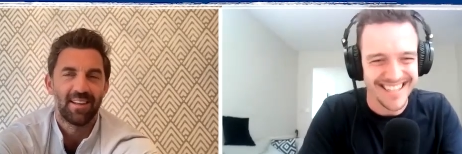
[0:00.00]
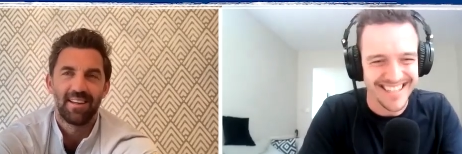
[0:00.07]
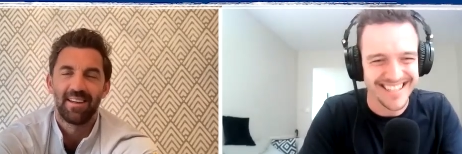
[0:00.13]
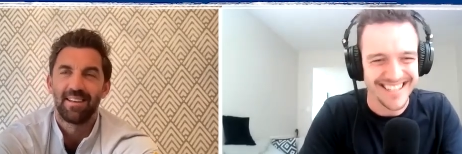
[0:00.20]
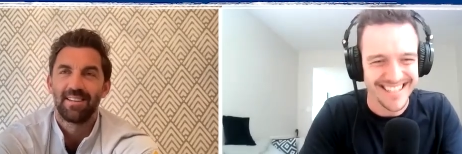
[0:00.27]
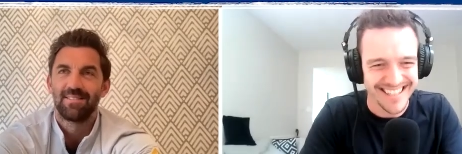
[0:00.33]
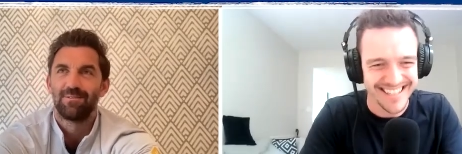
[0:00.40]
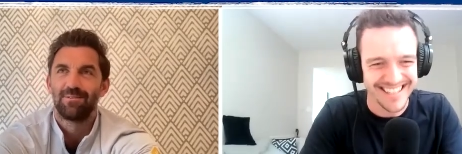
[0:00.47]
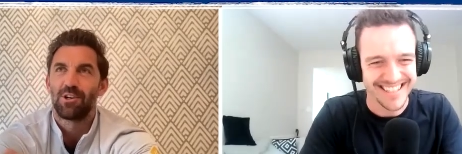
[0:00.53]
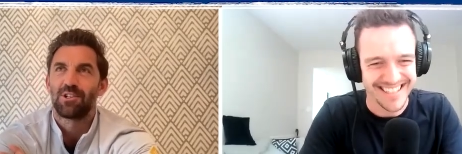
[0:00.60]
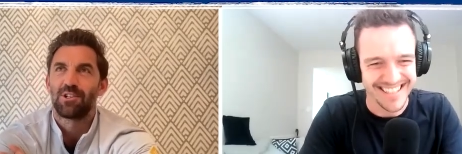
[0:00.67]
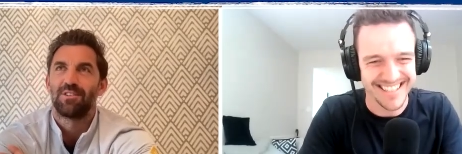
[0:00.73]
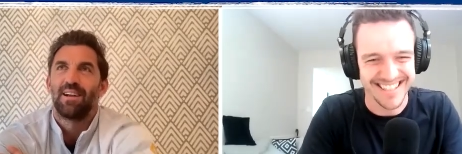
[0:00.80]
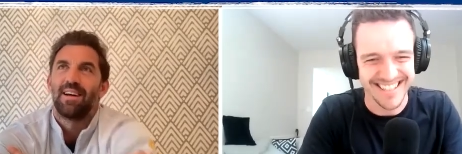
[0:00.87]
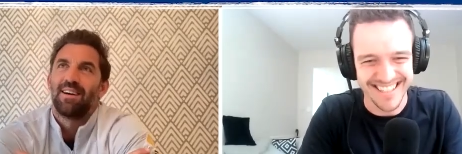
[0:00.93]
Speaker 1: and he rocks
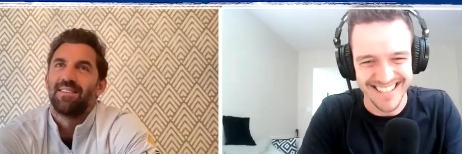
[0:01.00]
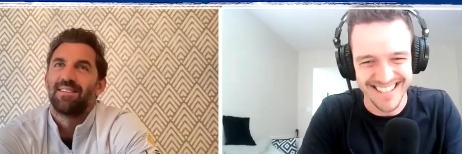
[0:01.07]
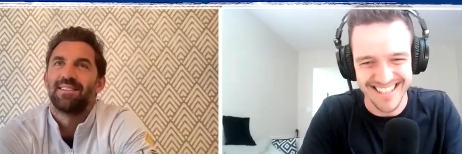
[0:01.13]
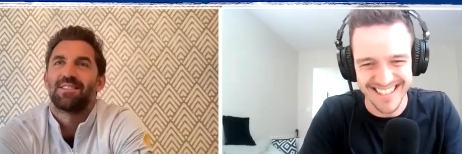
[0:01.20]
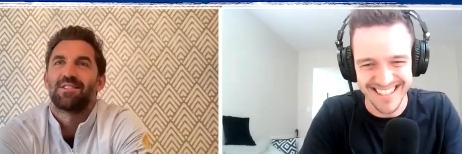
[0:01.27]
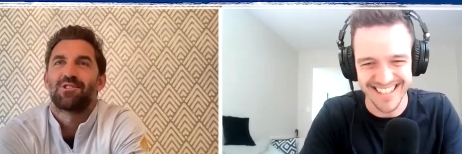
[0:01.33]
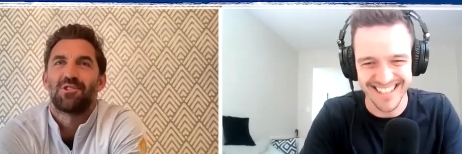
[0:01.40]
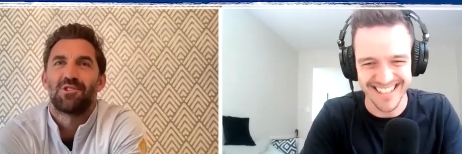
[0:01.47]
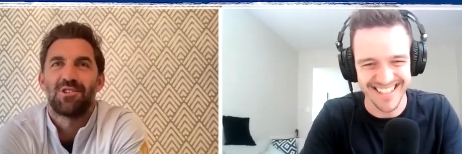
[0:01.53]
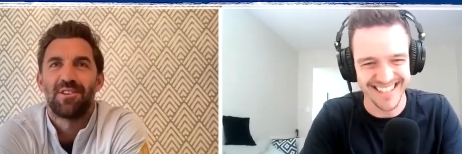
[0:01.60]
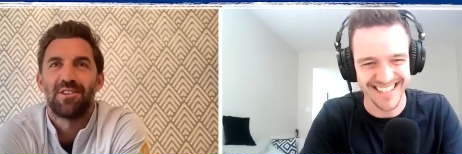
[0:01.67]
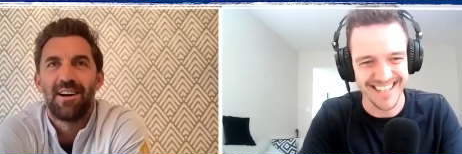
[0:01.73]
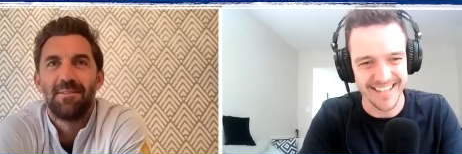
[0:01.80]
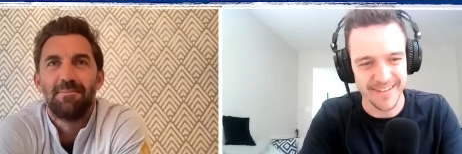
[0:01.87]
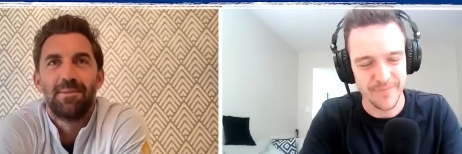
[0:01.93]
around and struts
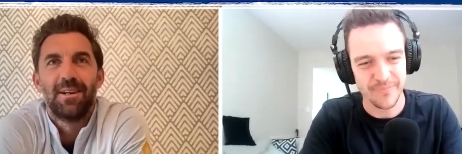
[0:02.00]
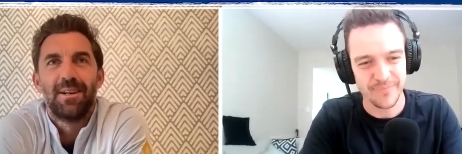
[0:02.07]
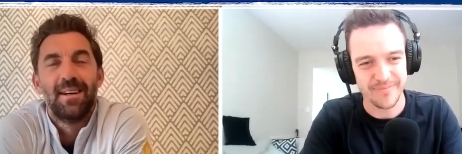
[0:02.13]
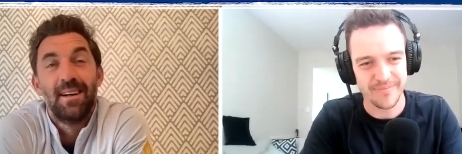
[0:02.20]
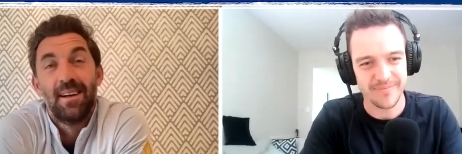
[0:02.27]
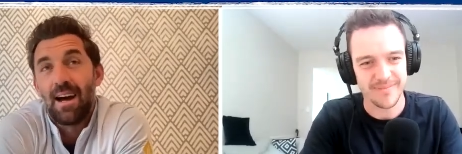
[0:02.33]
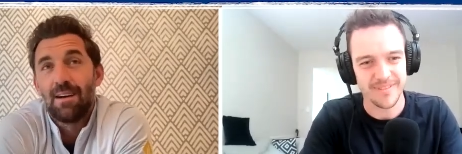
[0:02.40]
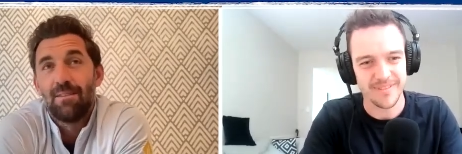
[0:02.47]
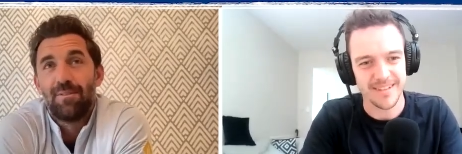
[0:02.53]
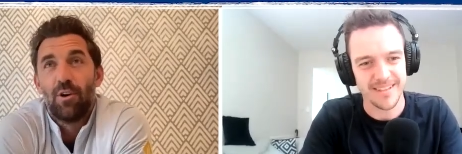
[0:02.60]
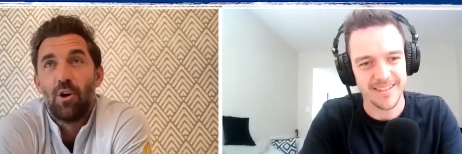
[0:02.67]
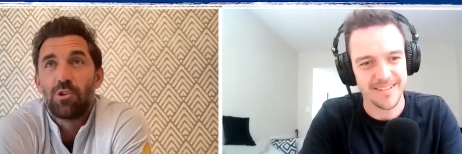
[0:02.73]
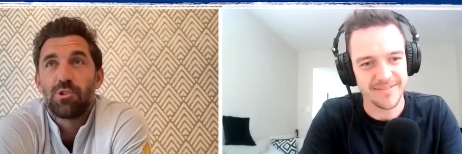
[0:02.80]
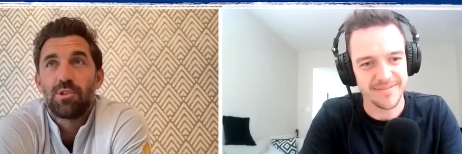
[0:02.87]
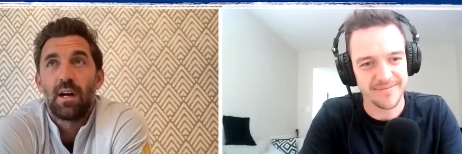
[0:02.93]
around. But I'm
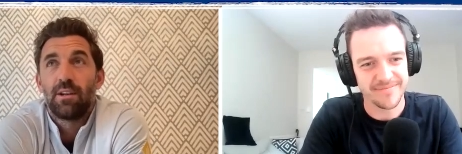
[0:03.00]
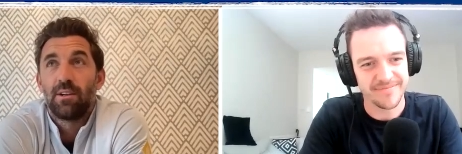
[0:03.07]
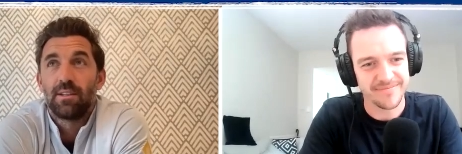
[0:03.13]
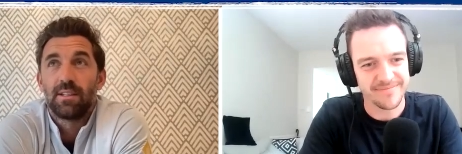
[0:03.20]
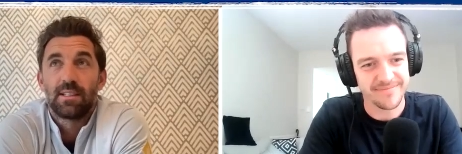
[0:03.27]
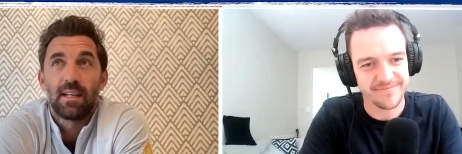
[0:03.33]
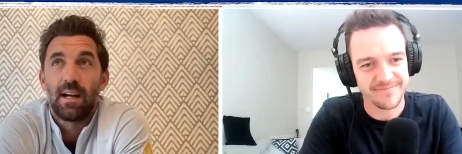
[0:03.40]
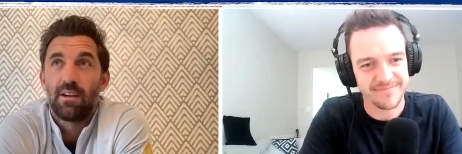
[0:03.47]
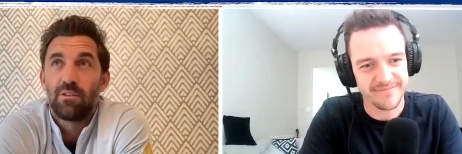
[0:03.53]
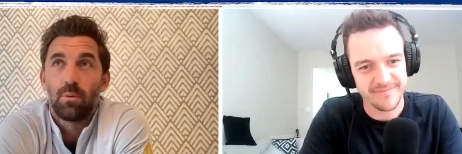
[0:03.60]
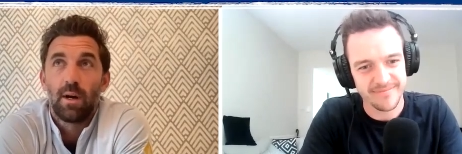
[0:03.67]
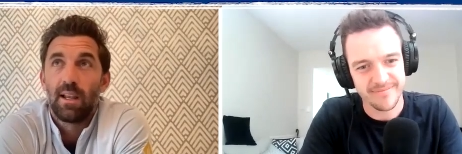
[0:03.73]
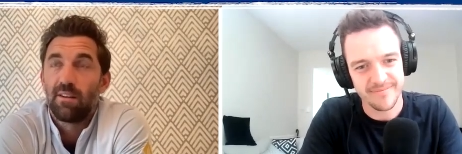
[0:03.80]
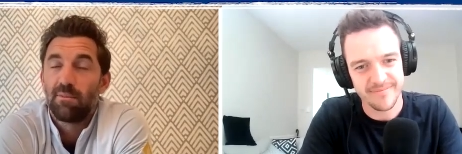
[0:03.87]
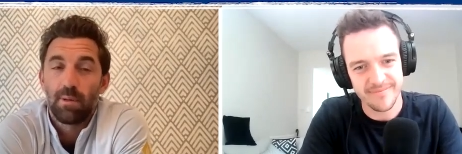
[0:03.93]
fortunate; I know these guys
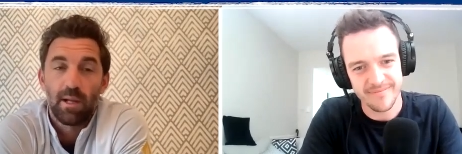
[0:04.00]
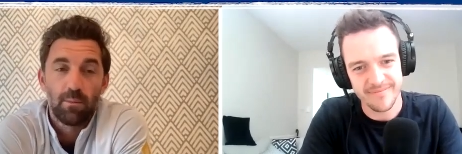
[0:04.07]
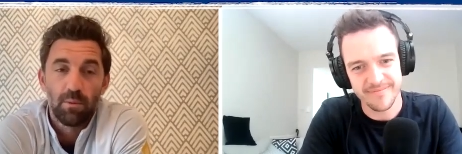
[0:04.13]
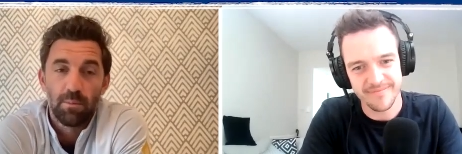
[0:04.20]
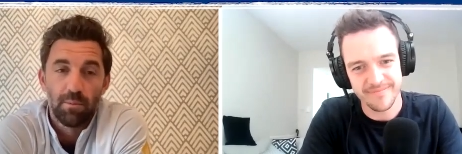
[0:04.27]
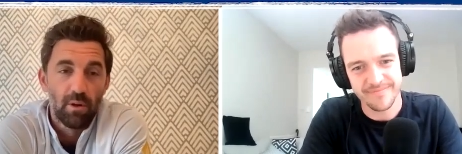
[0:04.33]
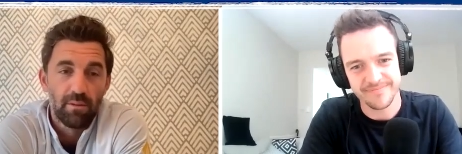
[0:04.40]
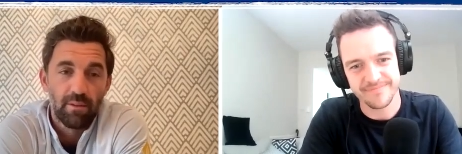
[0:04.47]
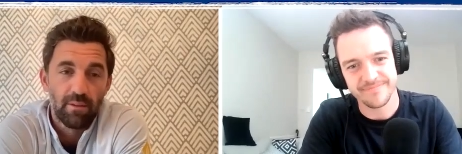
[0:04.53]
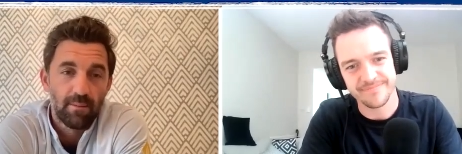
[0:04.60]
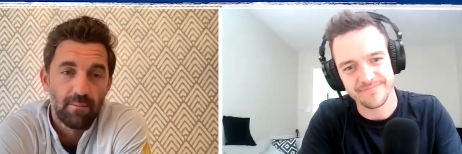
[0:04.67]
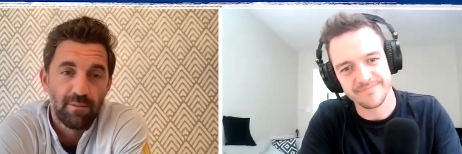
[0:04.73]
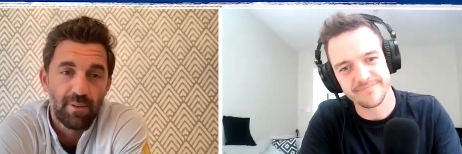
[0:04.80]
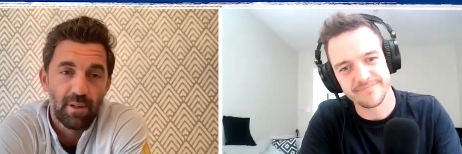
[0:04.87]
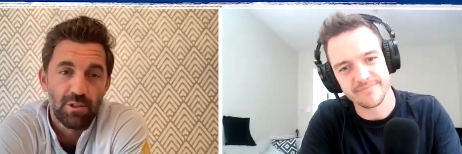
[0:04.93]
well. I've played with both of them.
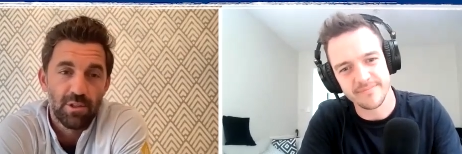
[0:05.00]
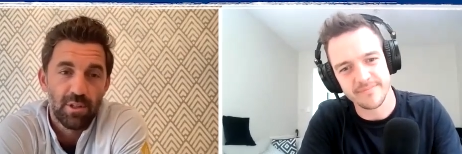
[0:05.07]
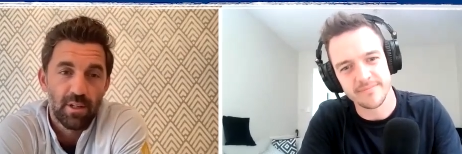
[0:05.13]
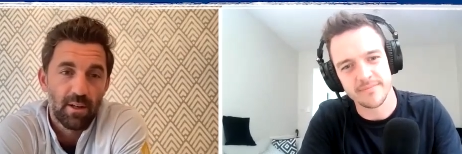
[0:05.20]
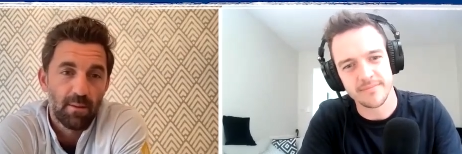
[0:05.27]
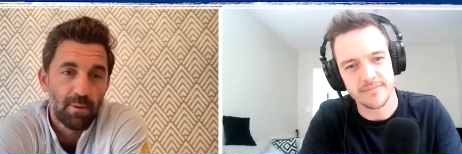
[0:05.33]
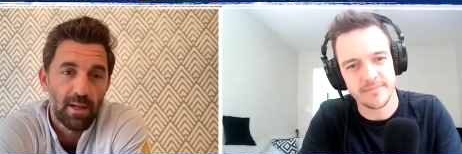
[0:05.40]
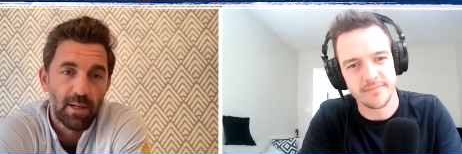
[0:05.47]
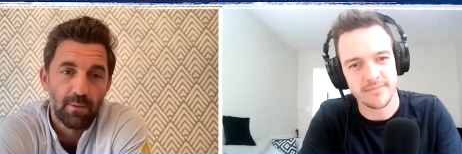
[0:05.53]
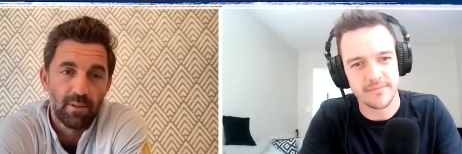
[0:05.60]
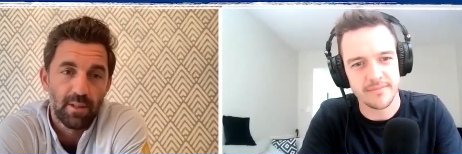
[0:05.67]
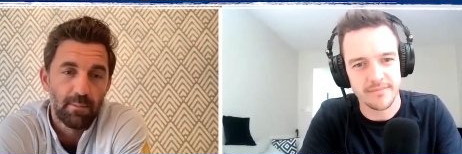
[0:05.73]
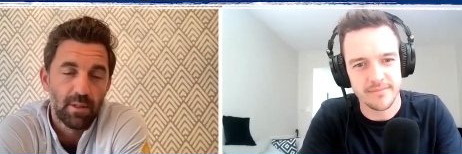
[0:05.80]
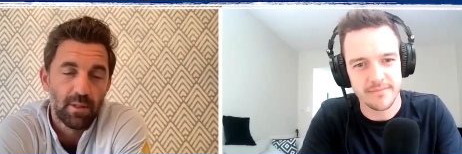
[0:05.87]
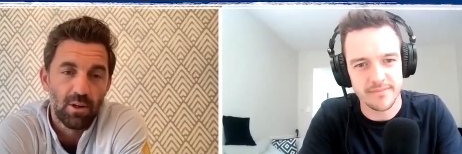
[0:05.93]
Finchy, I played with
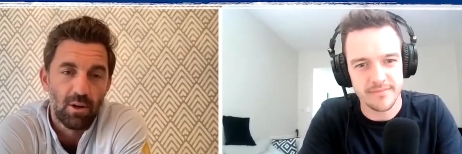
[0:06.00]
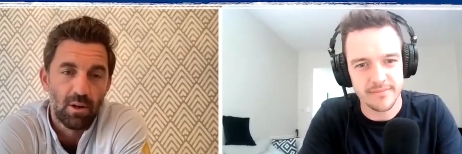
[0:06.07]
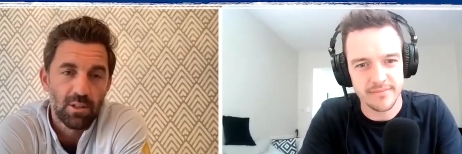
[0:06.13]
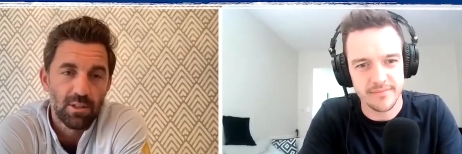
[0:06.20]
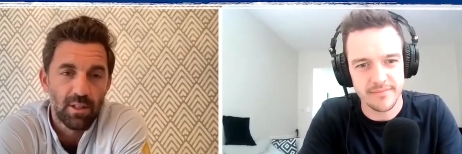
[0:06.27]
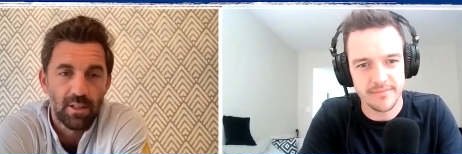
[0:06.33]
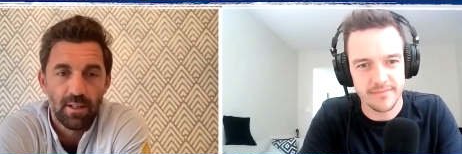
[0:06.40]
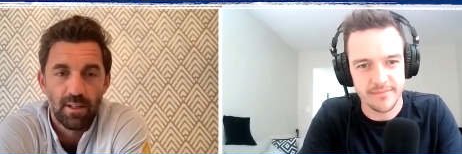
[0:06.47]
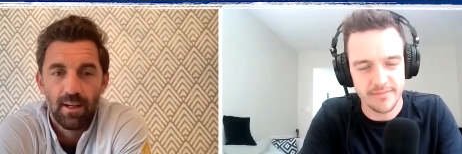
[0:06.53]
him at Yorkshire.